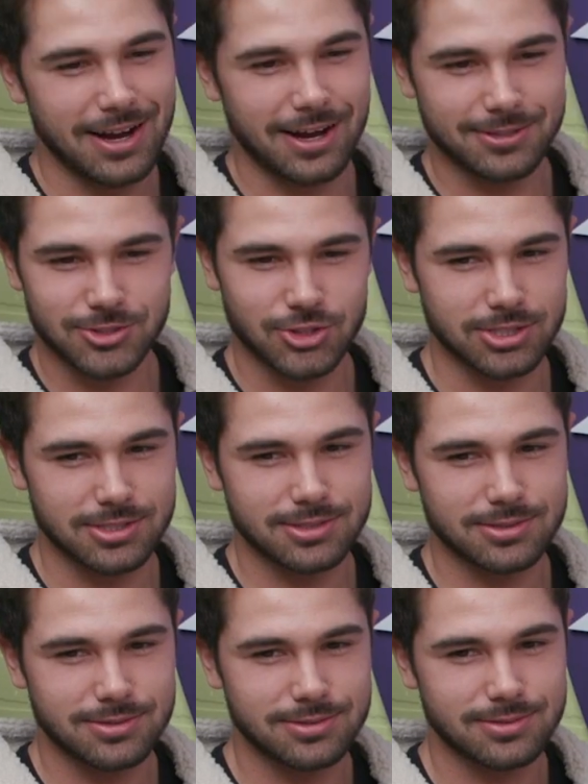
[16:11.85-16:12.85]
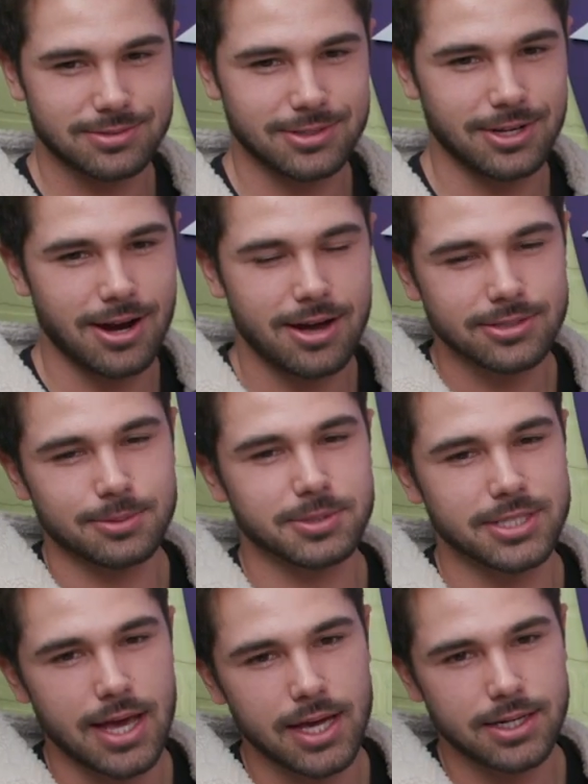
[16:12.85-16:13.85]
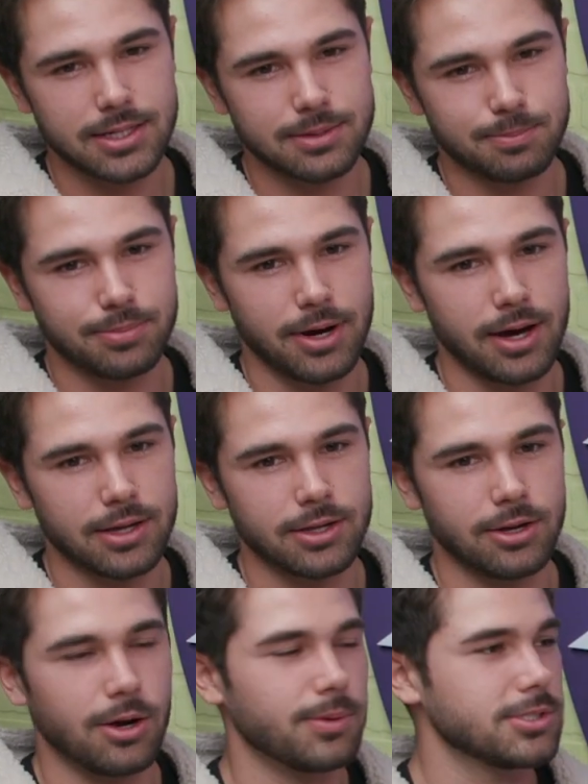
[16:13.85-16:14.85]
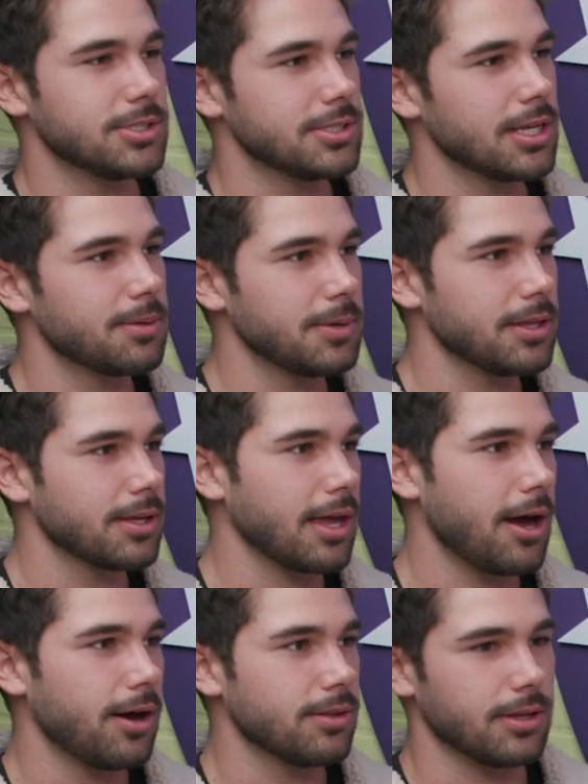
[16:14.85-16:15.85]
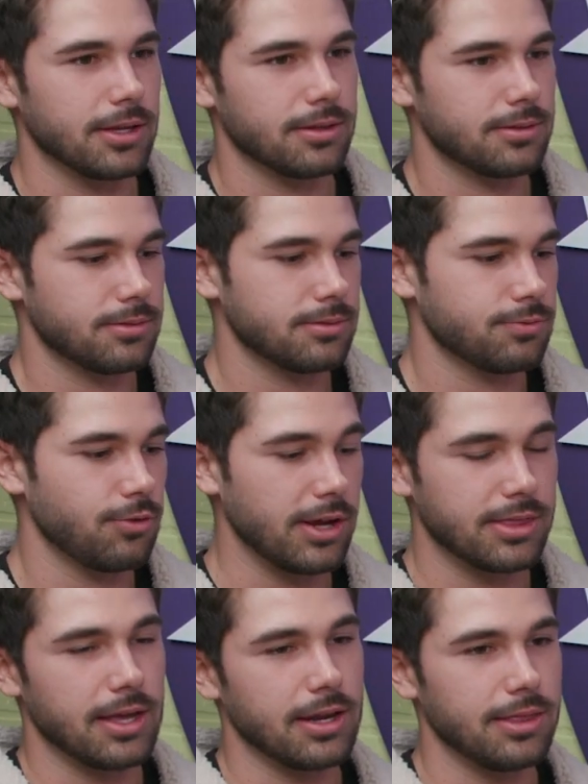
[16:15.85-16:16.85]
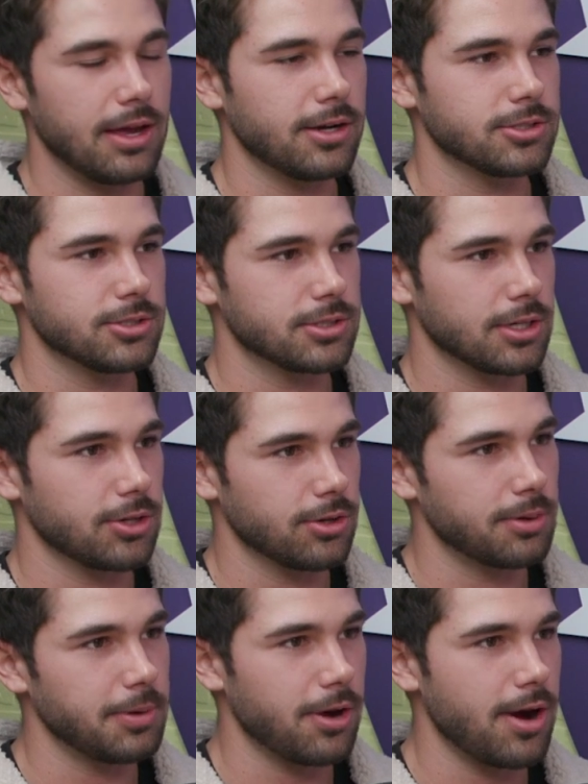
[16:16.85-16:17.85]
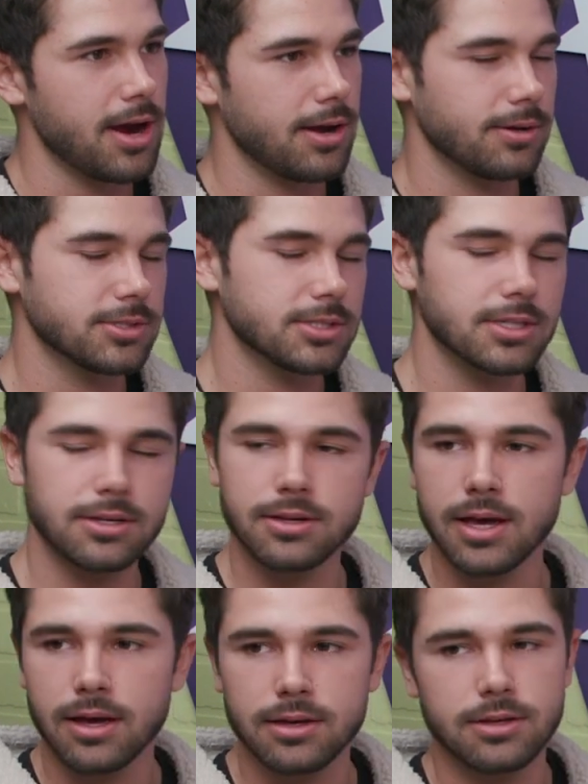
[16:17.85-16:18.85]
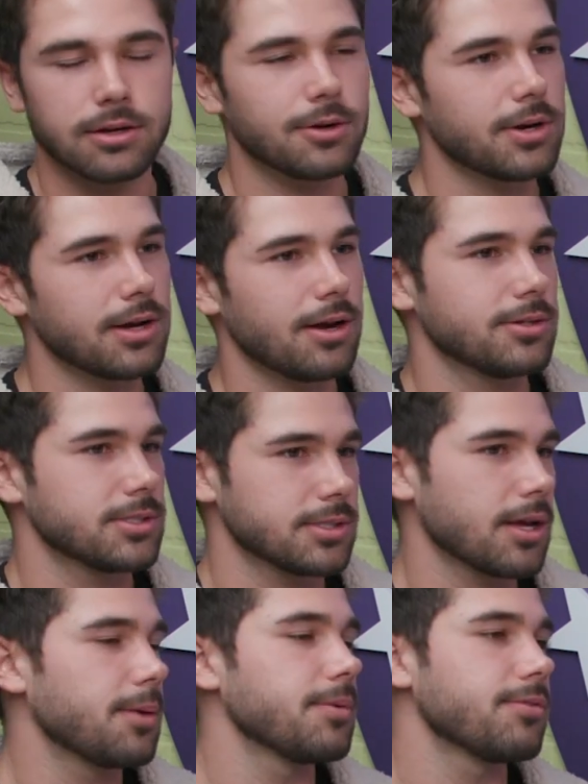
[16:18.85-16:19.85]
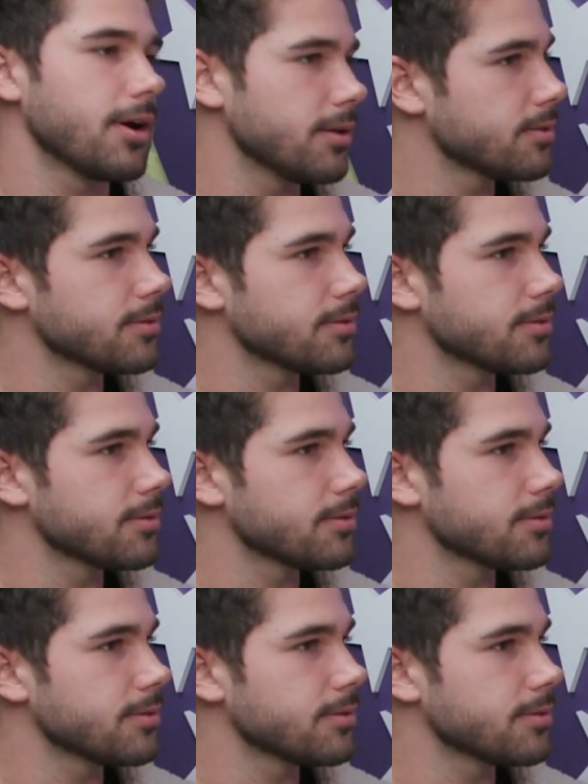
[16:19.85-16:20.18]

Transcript: and I was just, you know, I was upset. But, you know, when she said to me, like, how, like, right then and there, she was like, you are going to be all right? And I was just like, yeah, you know what? I was just like, I'll be fine.